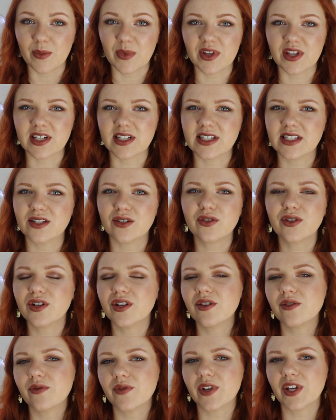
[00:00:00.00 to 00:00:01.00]
But they still
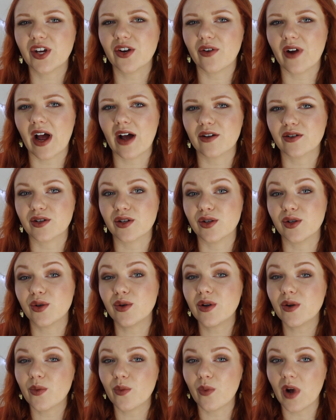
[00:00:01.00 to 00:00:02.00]
couldn't figure out
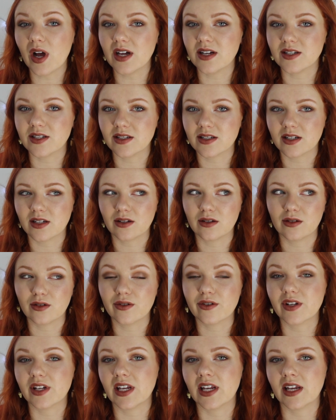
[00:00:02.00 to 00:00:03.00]
who it was
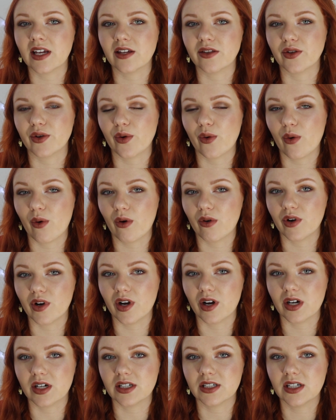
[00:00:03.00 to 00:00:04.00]
lurking in the
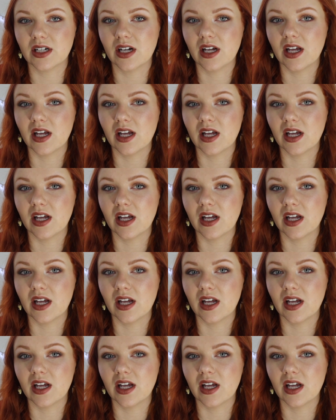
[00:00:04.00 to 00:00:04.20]
corner.